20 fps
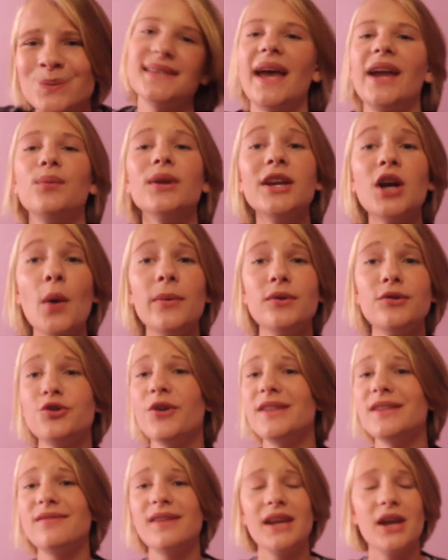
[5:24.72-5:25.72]
I really hope
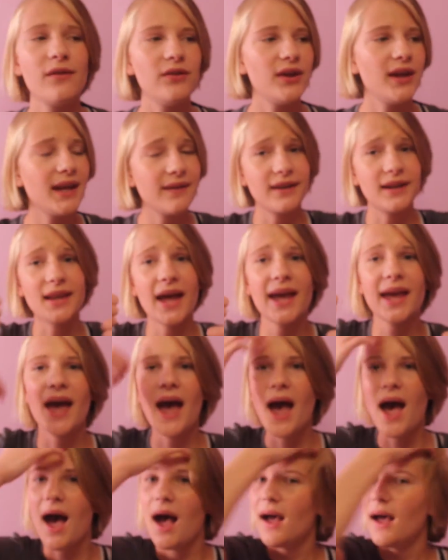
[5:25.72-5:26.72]
you enjoyed this video. If you did, give it a like.
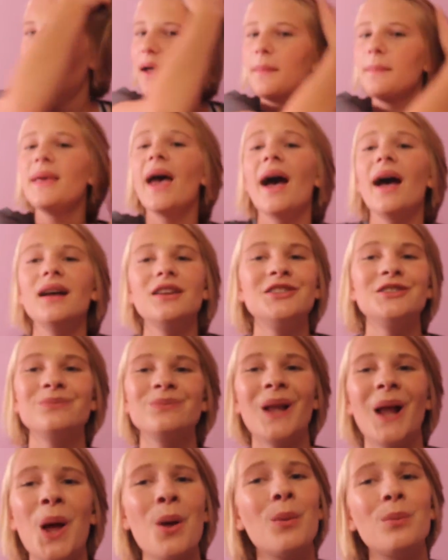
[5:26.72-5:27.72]

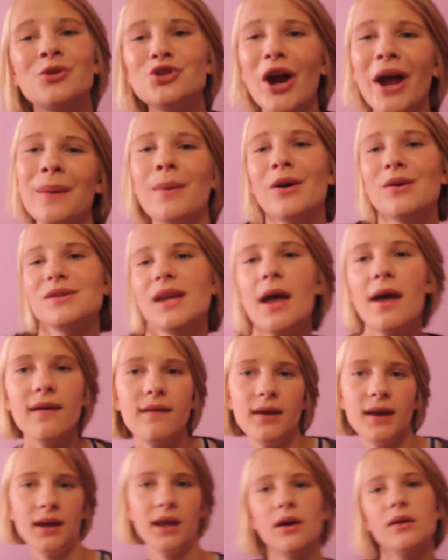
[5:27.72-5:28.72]
Yeah, I'll try to
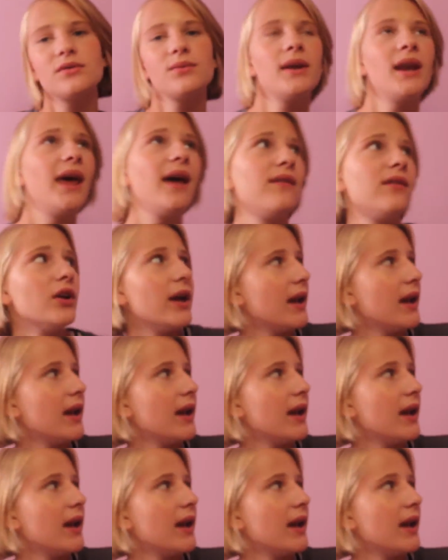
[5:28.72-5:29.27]
post videos whenever.